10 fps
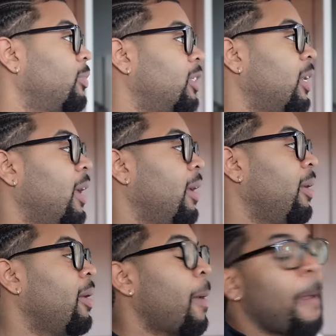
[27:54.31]

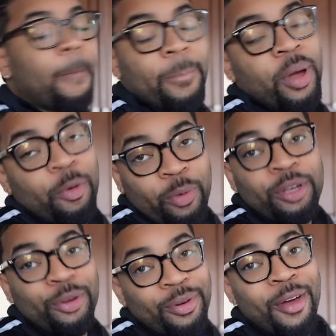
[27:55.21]
today. But we
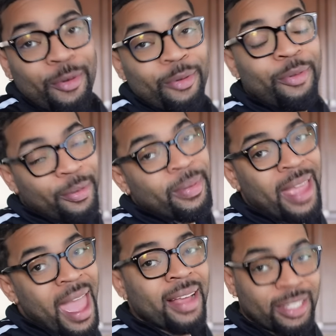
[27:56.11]
do know we'll
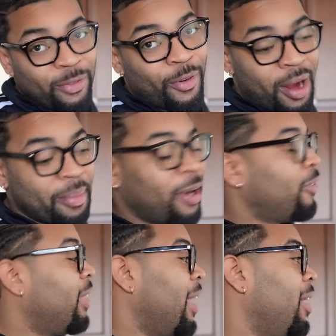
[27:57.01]
be asking for our
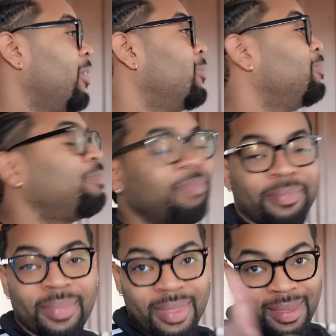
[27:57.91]
birthday.
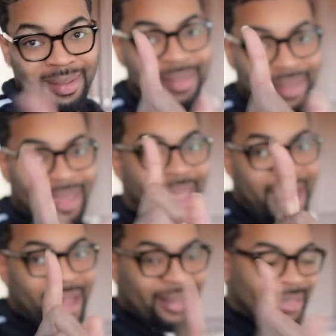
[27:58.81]

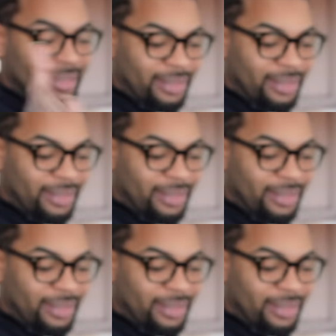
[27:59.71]
Yeah.